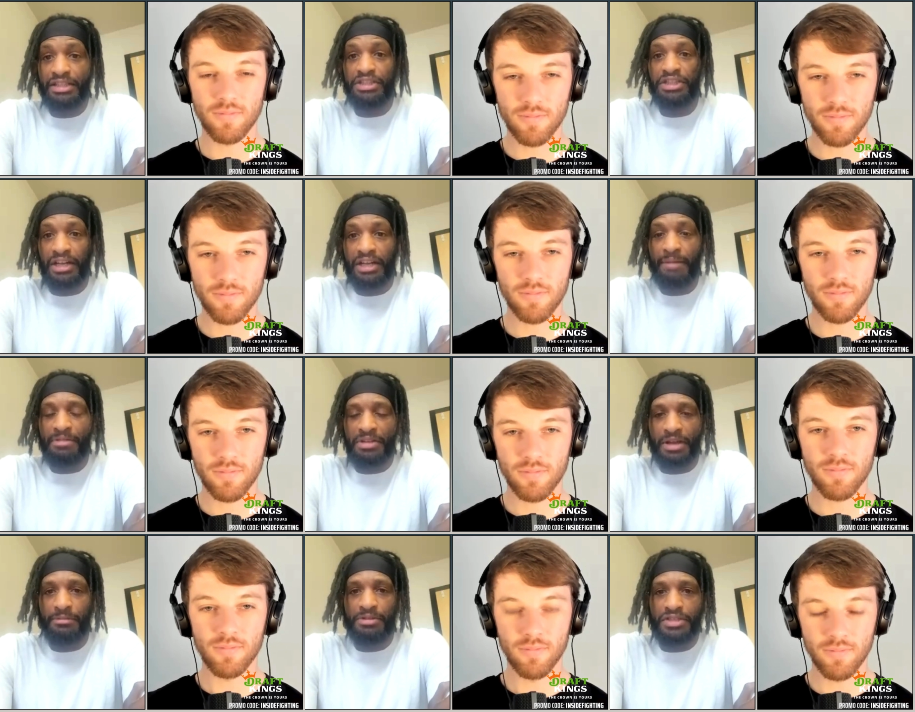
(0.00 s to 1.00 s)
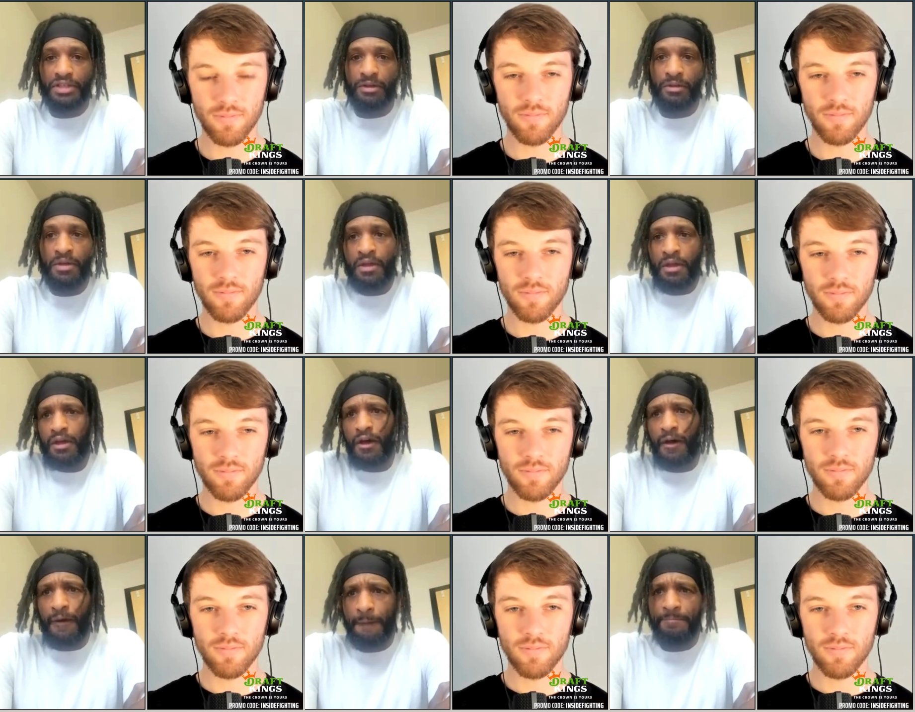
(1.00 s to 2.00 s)
Speaker 1: young up and comer. So
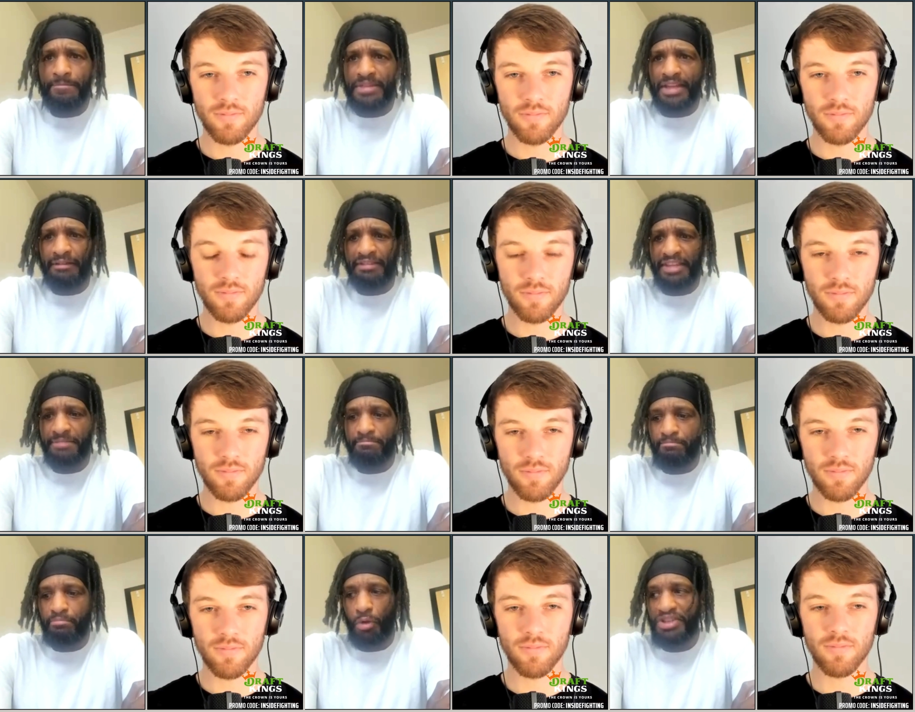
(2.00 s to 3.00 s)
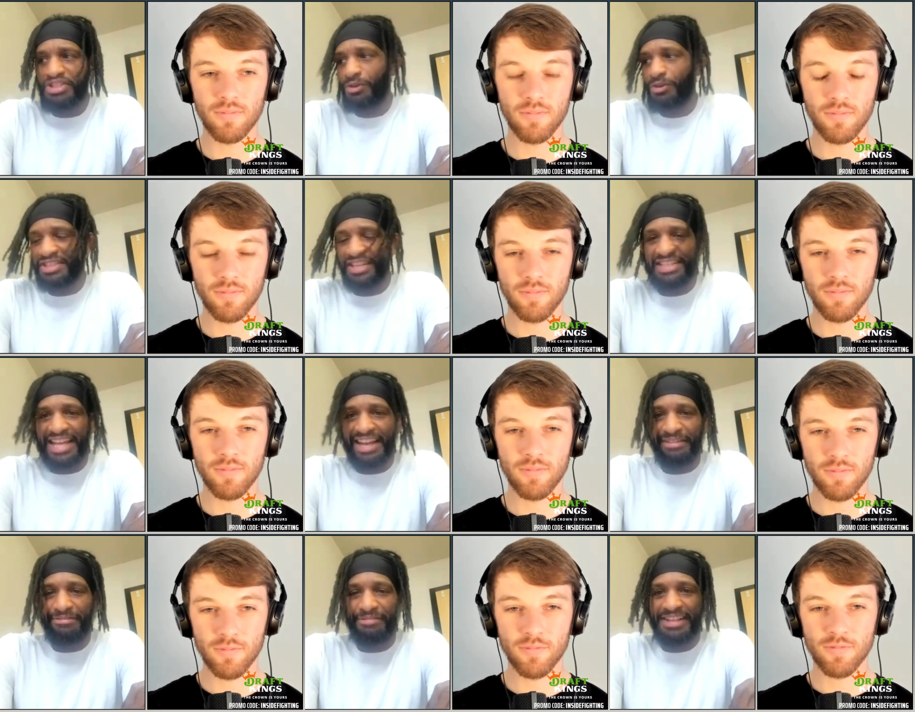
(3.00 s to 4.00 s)
um, everything points towards an
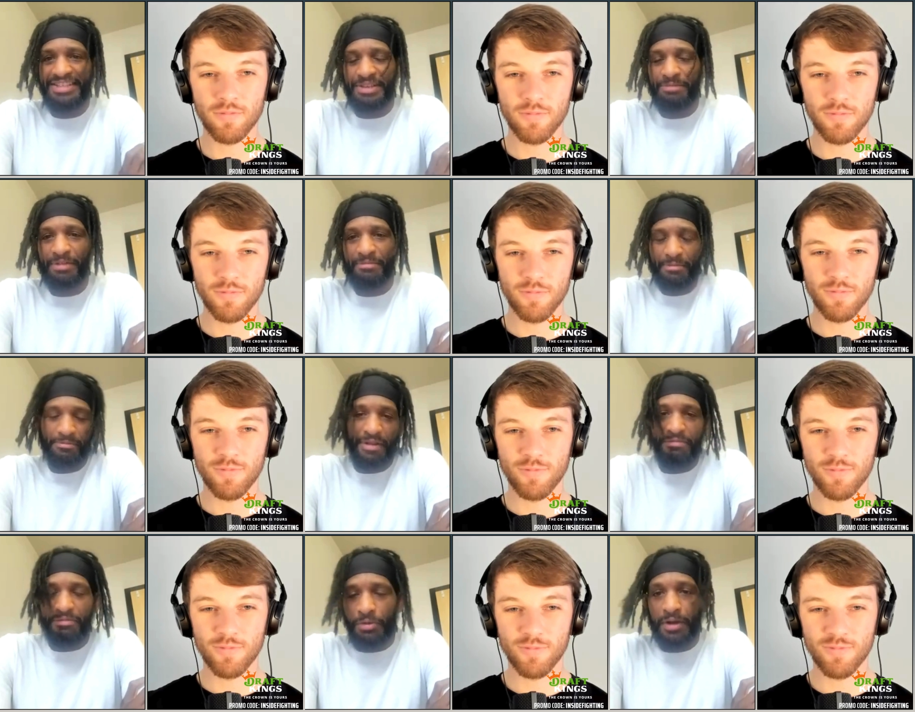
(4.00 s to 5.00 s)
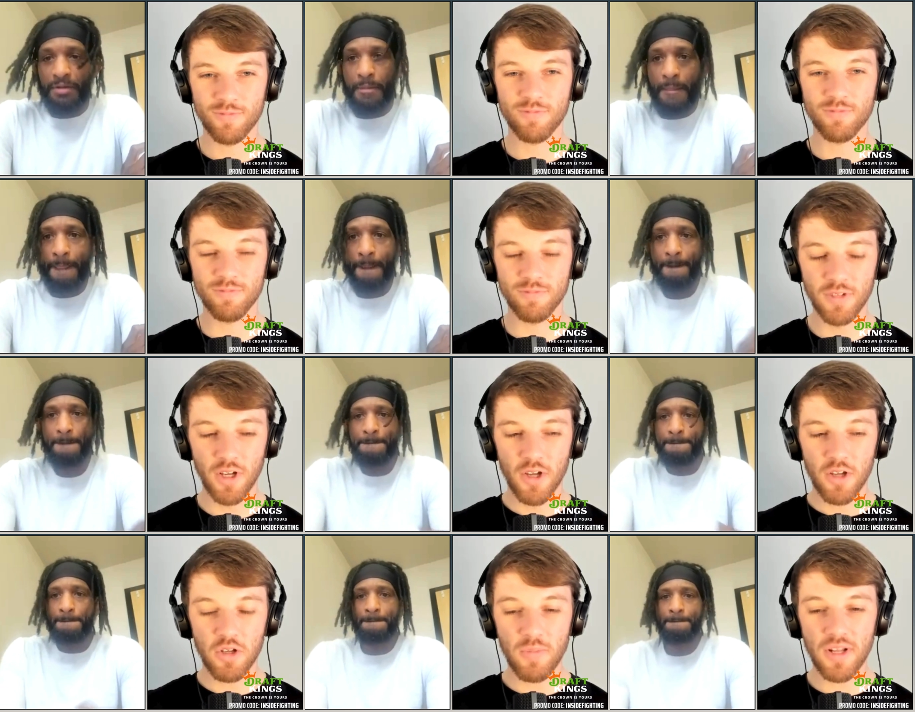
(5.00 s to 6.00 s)
exciting fight. So I'm, I'm, I'm grateful for it.
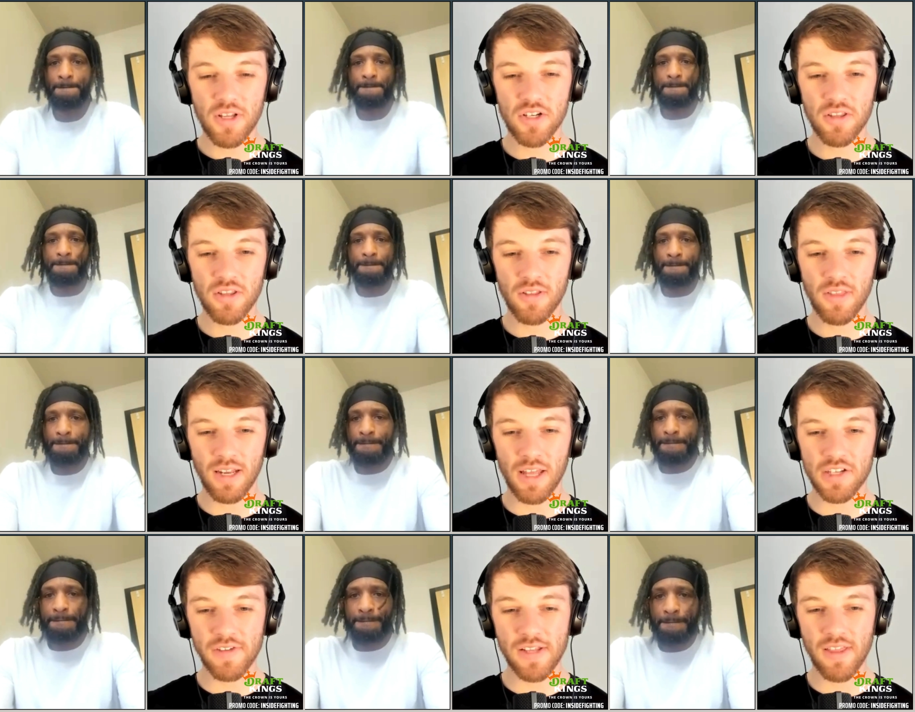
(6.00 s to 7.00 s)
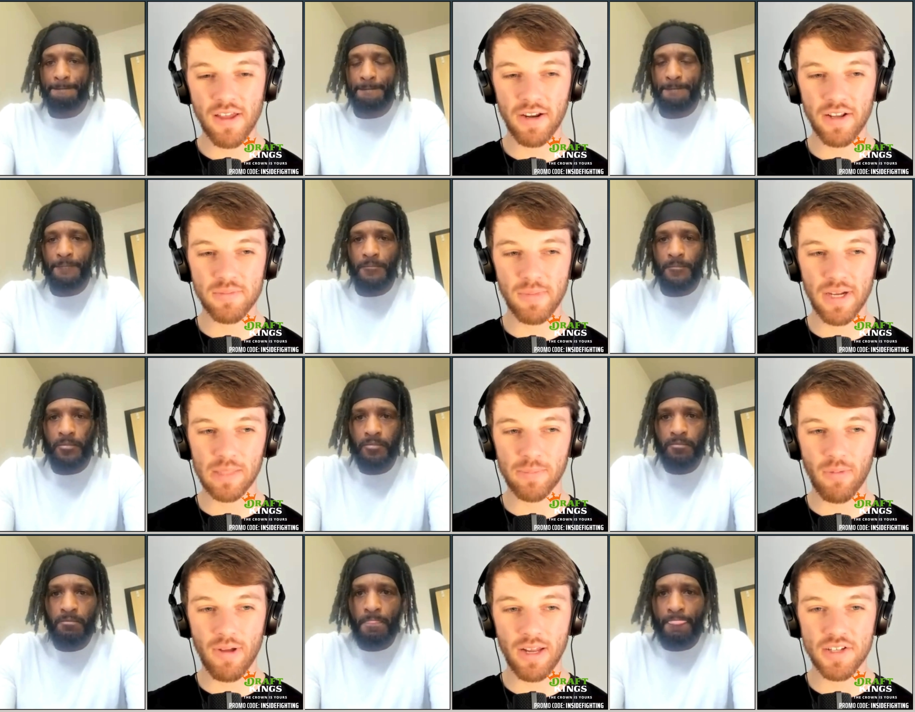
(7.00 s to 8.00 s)
Speaker 2: You mentioned that the last fight then against Michael
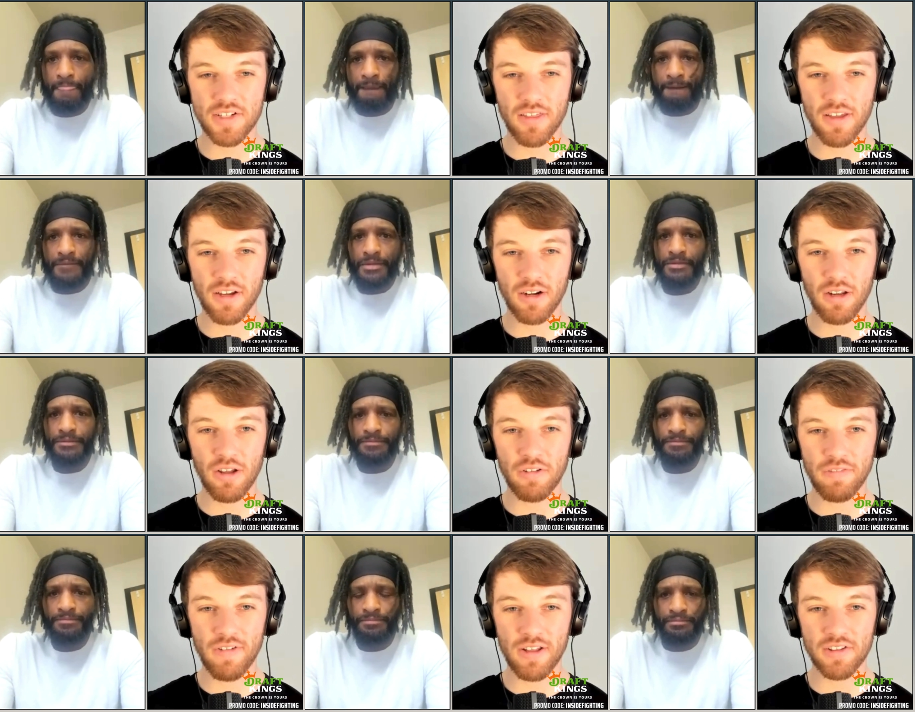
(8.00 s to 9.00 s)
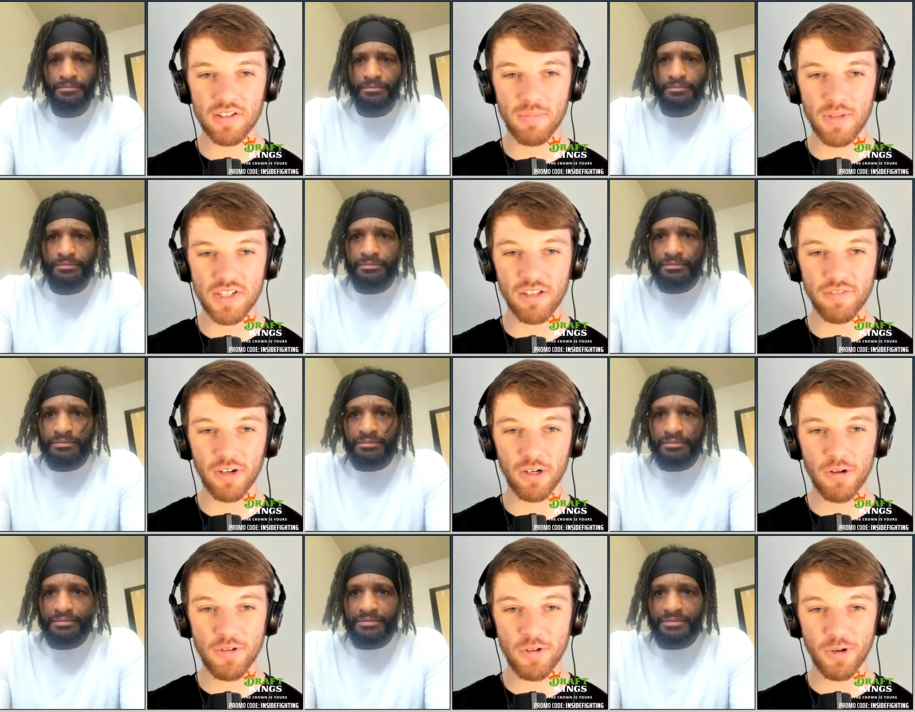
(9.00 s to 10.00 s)
Morales. I think a lot of fans, and myself
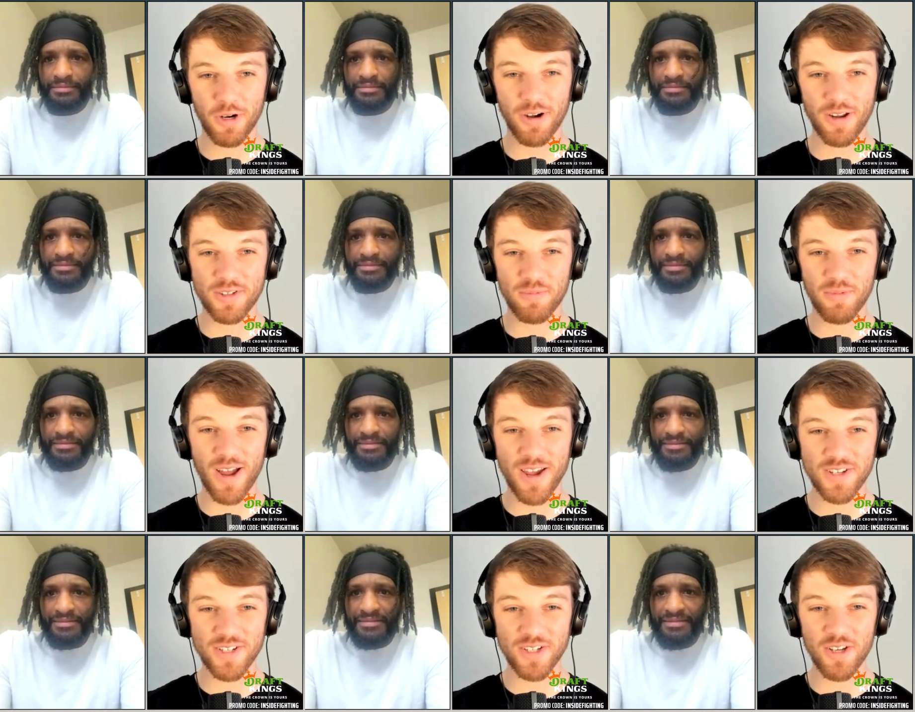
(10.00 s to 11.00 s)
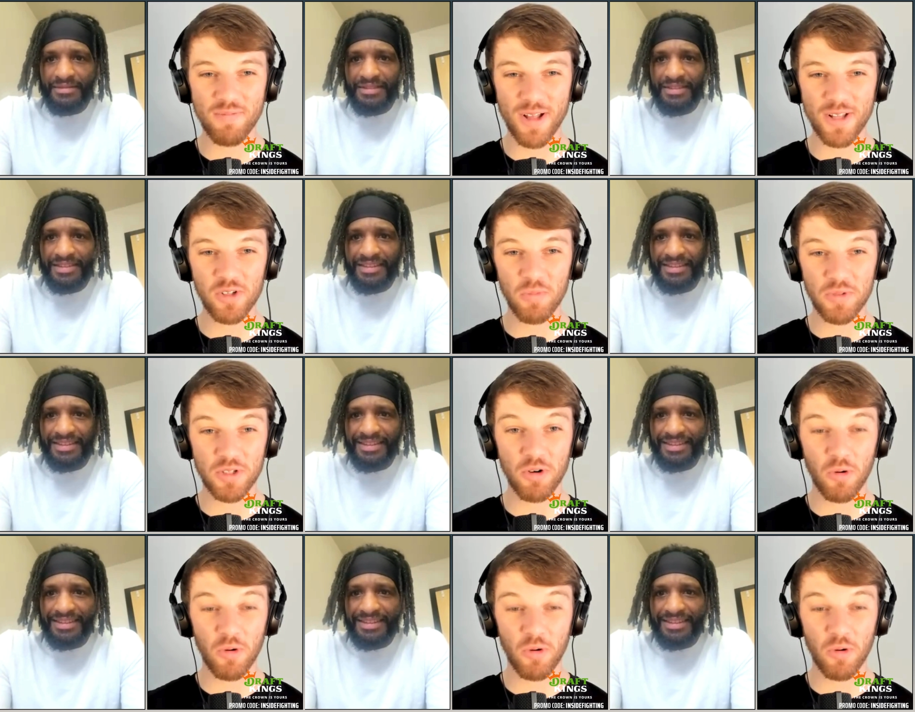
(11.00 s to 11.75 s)
included, were quite surprised to see you matched up so